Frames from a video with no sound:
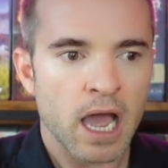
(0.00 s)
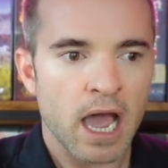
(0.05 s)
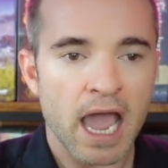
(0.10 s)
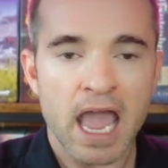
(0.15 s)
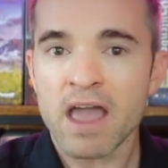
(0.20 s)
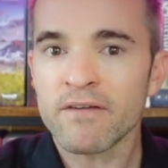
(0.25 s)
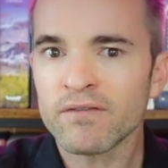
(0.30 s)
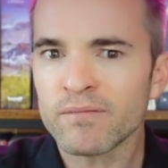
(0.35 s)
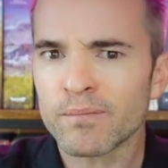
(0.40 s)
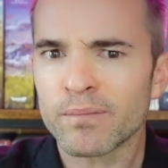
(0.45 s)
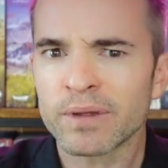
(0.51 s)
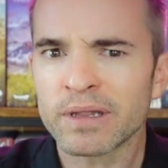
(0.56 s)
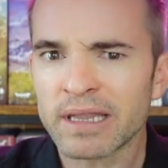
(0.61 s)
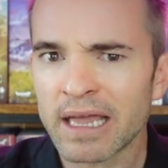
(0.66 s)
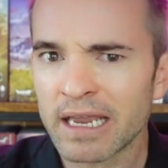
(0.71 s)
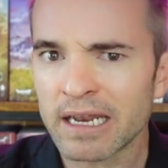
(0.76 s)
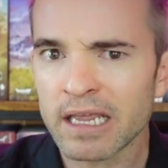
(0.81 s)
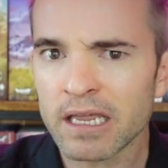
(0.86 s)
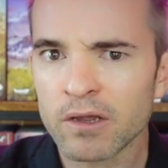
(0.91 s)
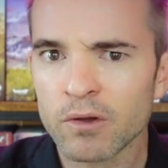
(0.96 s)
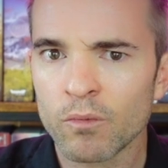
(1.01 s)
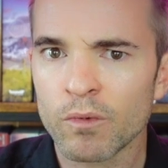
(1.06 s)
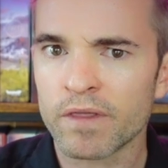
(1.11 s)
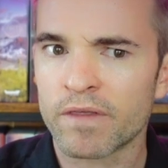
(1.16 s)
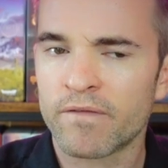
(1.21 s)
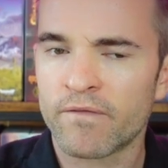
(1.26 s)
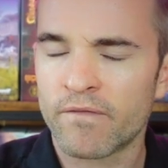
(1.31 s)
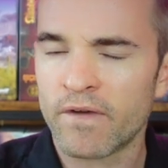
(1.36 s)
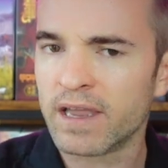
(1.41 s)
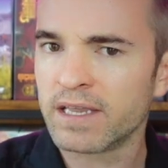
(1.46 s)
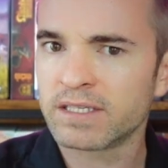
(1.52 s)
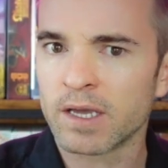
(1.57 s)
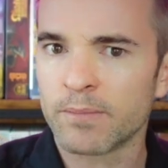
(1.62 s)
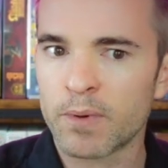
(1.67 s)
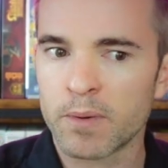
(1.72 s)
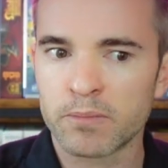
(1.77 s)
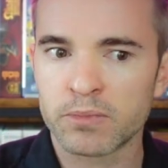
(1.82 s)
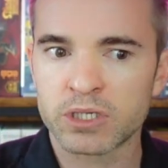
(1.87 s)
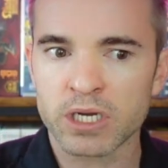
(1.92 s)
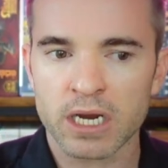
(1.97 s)
I haven't played it with face-up
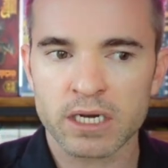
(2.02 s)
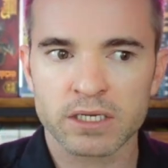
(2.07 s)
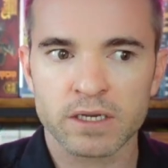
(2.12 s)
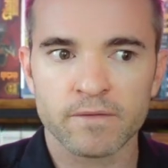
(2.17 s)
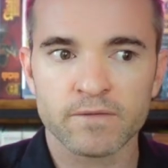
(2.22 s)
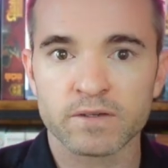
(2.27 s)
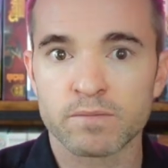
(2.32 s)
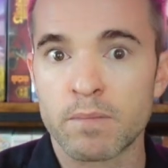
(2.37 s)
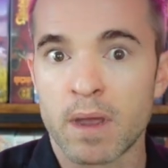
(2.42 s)
objectives.